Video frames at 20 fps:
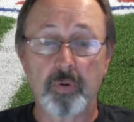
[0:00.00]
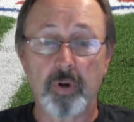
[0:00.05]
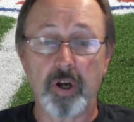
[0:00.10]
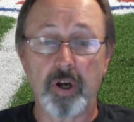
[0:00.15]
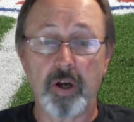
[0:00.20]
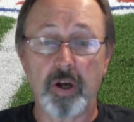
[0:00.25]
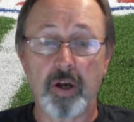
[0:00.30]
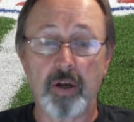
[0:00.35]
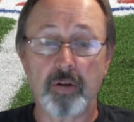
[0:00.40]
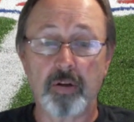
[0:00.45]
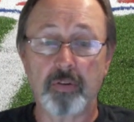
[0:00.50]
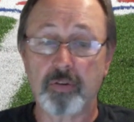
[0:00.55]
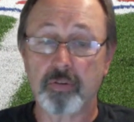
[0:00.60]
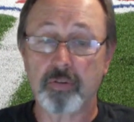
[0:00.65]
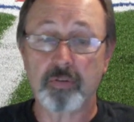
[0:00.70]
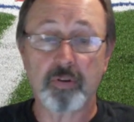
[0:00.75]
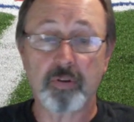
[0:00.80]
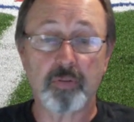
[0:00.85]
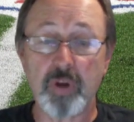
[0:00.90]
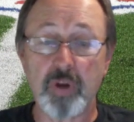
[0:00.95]
uh
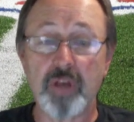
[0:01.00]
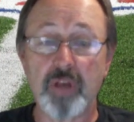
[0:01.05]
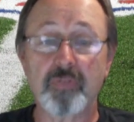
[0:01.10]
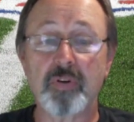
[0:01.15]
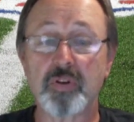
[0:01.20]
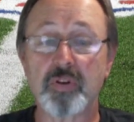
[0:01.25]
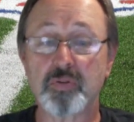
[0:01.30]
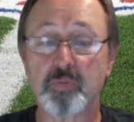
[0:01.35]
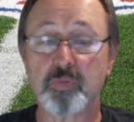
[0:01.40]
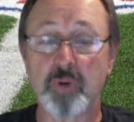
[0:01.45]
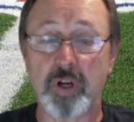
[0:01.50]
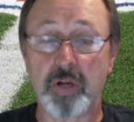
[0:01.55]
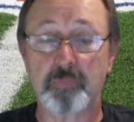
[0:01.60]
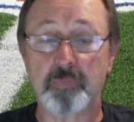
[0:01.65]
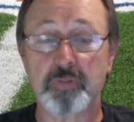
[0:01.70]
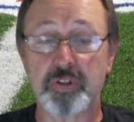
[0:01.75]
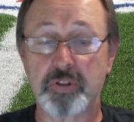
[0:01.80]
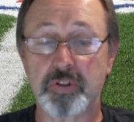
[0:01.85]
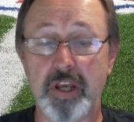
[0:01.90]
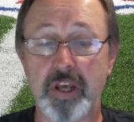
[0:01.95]
three of us went
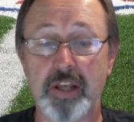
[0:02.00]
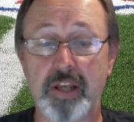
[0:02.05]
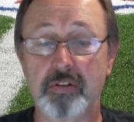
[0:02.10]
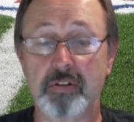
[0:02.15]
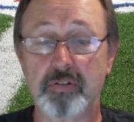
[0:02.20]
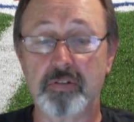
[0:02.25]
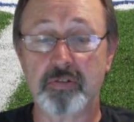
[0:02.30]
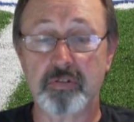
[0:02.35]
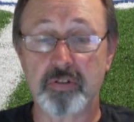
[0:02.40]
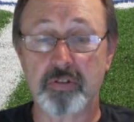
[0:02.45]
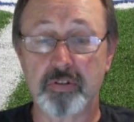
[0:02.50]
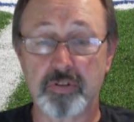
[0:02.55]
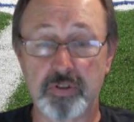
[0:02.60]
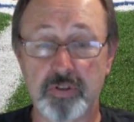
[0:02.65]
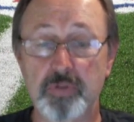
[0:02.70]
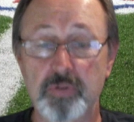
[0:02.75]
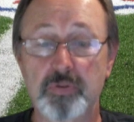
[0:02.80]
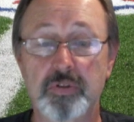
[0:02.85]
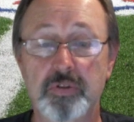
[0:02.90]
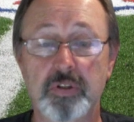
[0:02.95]
upstate,
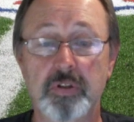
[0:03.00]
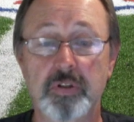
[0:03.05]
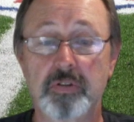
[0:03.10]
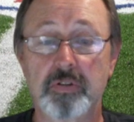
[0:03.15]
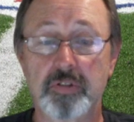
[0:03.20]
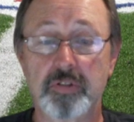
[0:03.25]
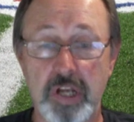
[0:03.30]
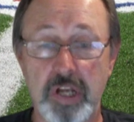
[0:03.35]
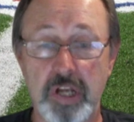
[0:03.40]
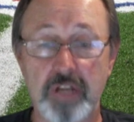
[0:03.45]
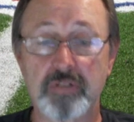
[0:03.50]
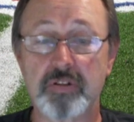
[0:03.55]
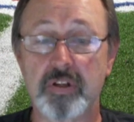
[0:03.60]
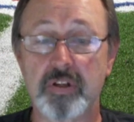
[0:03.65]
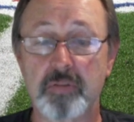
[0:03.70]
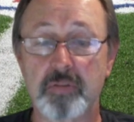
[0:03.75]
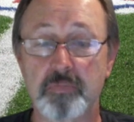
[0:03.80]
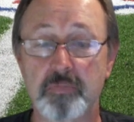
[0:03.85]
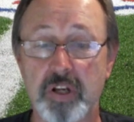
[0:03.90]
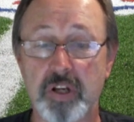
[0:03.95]
Susan,
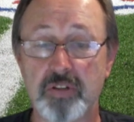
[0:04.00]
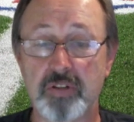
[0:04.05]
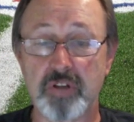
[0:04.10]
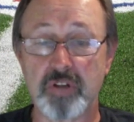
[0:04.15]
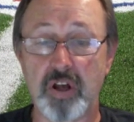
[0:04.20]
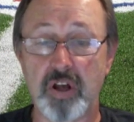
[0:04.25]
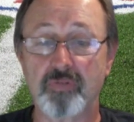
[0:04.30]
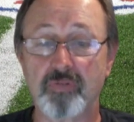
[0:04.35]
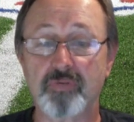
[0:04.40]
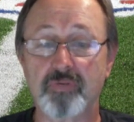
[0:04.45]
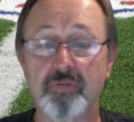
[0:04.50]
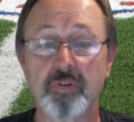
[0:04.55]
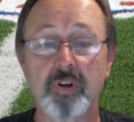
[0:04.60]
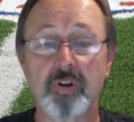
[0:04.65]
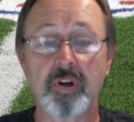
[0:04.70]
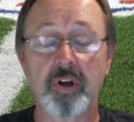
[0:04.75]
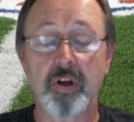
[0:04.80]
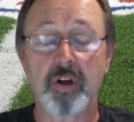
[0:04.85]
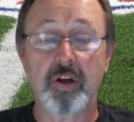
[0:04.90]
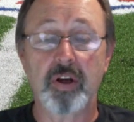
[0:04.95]
Jason, and myself.
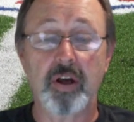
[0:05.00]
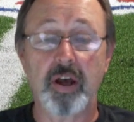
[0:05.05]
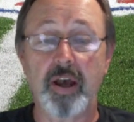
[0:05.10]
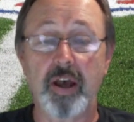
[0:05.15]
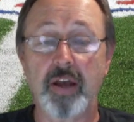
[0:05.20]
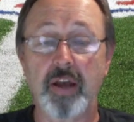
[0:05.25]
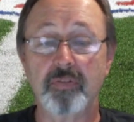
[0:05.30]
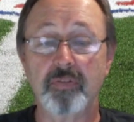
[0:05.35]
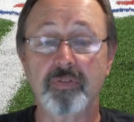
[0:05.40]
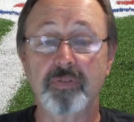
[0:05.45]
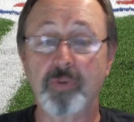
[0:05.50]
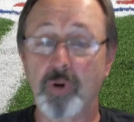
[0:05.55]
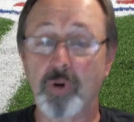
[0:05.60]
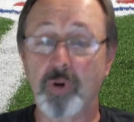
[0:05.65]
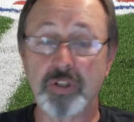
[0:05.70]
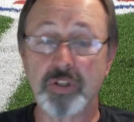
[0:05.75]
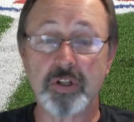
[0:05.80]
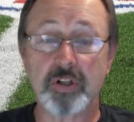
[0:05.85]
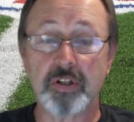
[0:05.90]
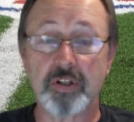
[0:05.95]
And
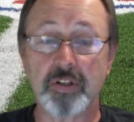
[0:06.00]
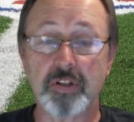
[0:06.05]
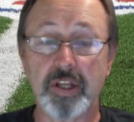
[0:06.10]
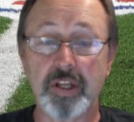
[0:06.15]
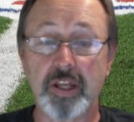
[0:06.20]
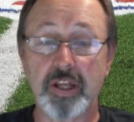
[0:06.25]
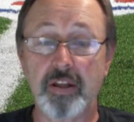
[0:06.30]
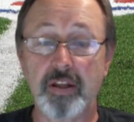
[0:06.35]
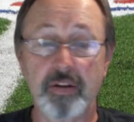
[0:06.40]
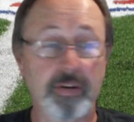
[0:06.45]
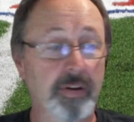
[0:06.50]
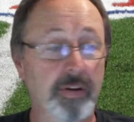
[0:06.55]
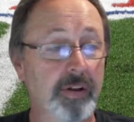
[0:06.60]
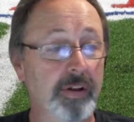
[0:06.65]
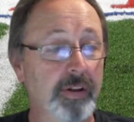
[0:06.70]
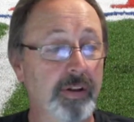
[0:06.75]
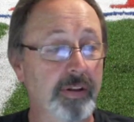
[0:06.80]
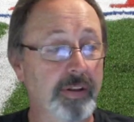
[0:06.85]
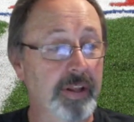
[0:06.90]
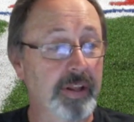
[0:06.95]
fortunately,
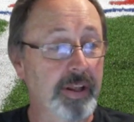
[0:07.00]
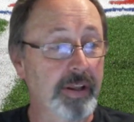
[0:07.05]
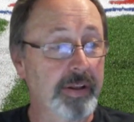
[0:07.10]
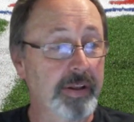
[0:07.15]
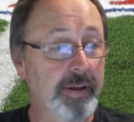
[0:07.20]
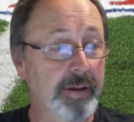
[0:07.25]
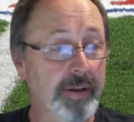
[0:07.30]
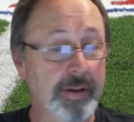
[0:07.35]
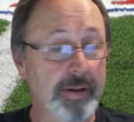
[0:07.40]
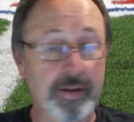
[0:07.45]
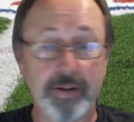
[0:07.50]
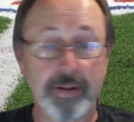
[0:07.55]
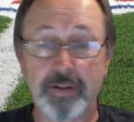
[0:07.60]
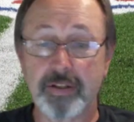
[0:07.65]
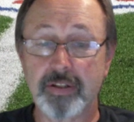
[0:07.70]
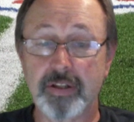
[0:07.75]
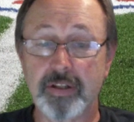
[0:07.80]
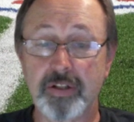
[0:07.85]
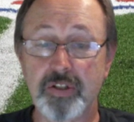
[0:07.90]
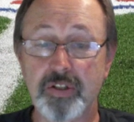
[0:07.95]
the uh
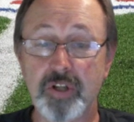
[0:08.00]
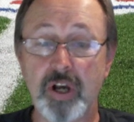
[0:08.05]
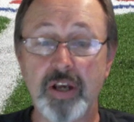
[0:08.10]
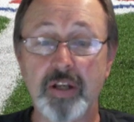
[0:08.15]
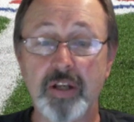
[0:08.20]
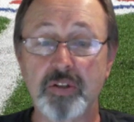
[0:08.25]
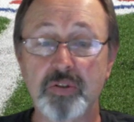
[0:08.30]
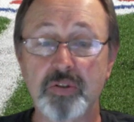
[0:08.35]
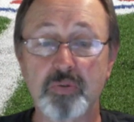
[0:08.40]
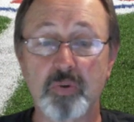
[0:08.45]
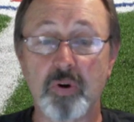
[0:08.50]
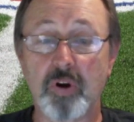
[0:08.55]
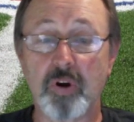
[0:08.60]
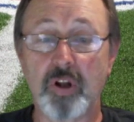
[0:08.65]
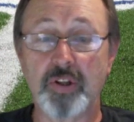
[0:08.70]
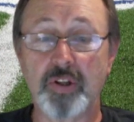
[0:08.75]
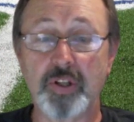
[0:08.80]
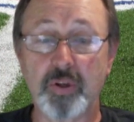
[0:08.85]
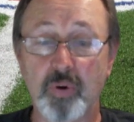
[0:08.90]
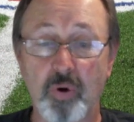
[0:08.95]
the Giants were
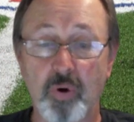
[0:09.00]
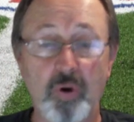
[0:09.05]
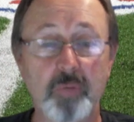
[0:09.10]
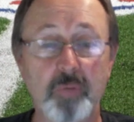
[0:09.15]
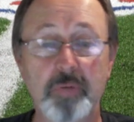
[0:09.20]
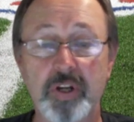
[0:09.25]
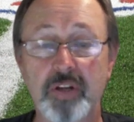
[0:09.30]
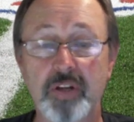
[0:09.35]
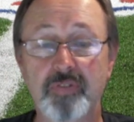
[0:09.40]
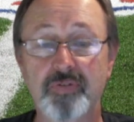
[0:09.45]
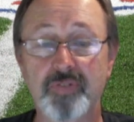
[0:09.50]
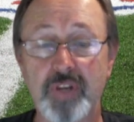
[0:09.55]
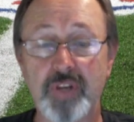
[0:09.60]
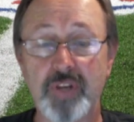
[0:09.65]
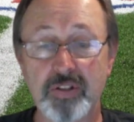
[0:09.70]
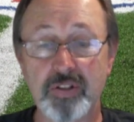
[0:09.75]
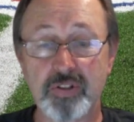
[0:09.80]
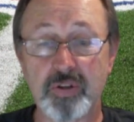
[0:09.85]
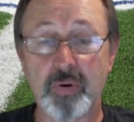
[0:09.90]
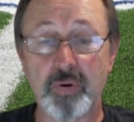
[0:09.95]
on the Albany
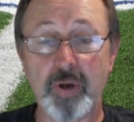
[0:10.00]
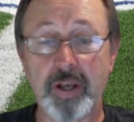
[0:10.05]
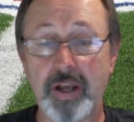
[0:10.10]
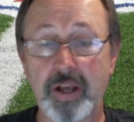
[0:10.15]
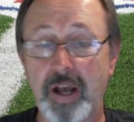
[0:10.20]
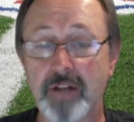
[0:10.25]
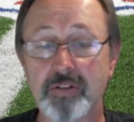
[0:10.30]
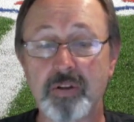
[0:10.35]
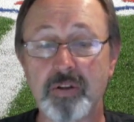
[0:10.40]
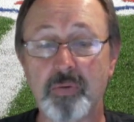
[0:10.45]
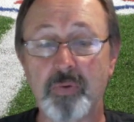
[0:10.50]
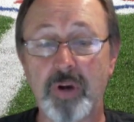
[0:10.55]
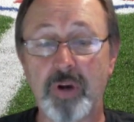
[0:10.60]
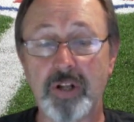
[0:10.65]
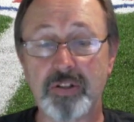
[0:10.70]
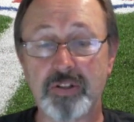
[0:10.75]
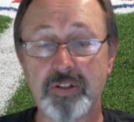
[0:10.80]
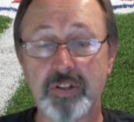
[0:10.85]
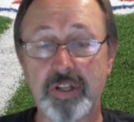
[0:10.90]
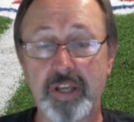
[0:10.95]
feed, so I got to
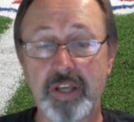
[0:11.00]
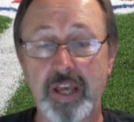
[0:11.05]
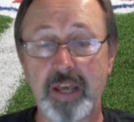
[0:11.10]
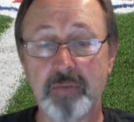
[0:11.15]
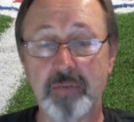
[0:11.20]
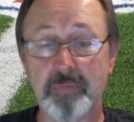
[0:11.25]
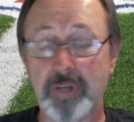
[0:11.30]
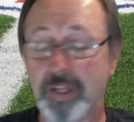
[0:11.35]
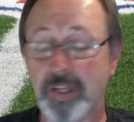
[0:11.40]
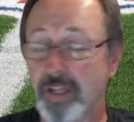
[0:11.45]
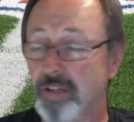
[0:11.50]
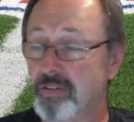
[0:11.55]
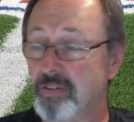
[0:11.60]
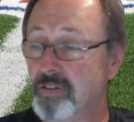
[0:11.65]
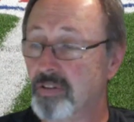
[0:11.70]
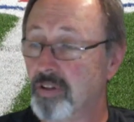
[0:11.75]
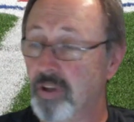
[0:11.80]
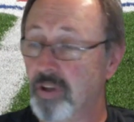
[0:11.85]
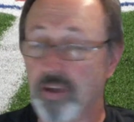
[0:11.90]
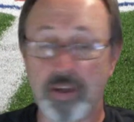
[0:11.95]
watch the game
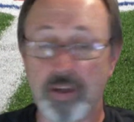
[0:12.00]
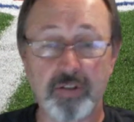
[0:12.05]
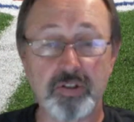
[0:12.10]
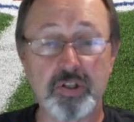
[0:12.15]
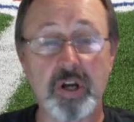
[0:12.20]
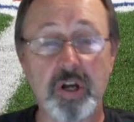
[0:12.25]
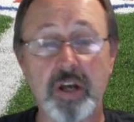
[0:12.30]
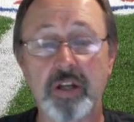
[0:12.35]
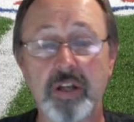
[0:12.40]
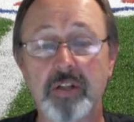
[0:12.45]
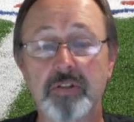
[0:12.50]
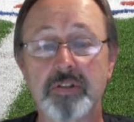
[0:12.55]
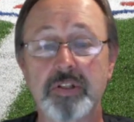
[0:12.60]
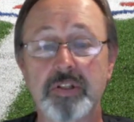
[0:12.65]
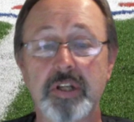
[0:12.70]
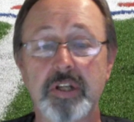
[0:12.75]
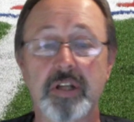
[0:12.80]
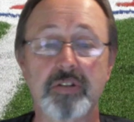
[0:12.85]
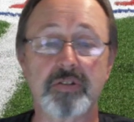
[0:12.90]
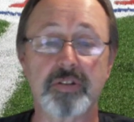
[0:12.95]
against uh, Giants
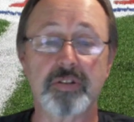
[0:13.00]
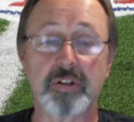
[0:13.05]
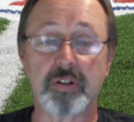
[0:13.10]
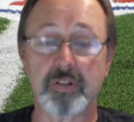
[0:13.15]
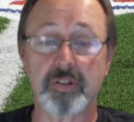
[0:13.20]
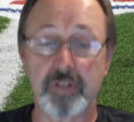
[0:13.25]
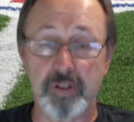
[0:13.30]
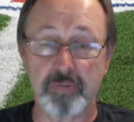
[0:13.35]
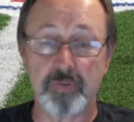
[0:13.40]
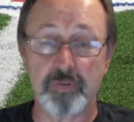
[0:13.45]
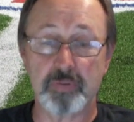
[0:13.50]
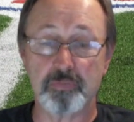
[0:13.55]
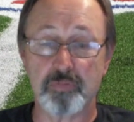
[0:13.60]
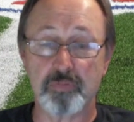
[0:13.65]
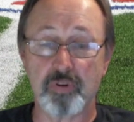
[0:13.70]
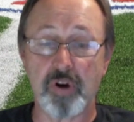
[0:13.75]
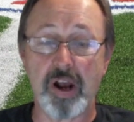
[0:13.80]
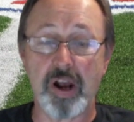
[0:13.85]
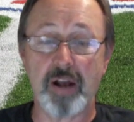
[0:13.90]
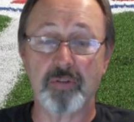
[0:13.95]
against the Cleveland
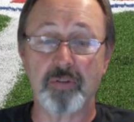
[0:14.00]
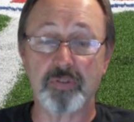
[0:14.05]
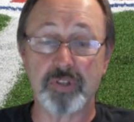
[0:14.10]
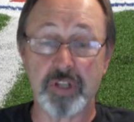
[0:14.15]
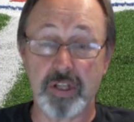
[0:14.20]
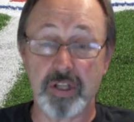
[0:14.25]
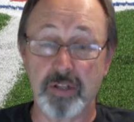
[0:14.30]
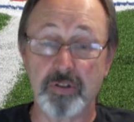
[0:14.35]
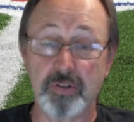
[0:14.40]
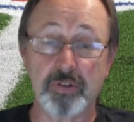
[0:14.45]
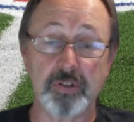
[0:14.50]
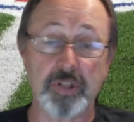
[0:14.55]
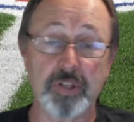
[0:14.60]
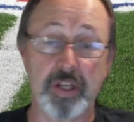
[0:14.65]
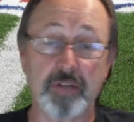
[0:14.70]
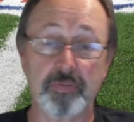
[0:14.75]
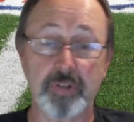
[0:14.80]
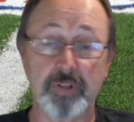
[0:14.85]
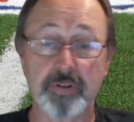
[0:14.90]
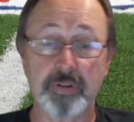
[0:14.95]
Browns in
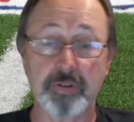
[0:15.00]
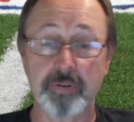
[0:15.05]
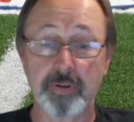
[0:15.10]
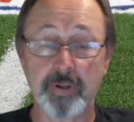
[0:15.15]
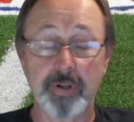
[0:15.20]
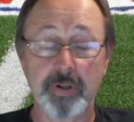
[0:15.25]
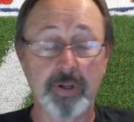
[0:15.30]
Cleveland.